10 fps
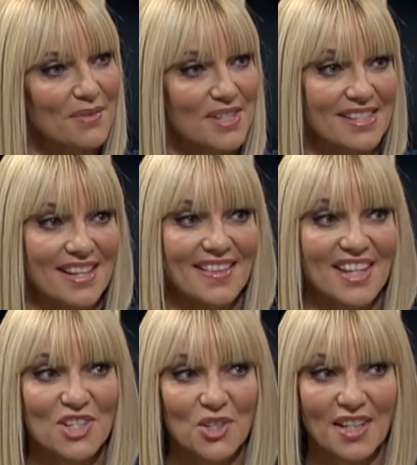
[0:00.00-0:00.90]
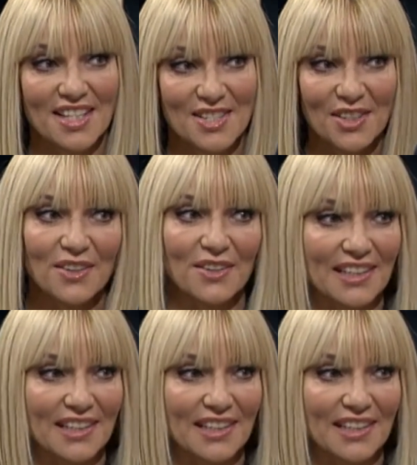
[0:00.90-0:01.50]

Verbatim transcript: Which so. is something that you do need to do.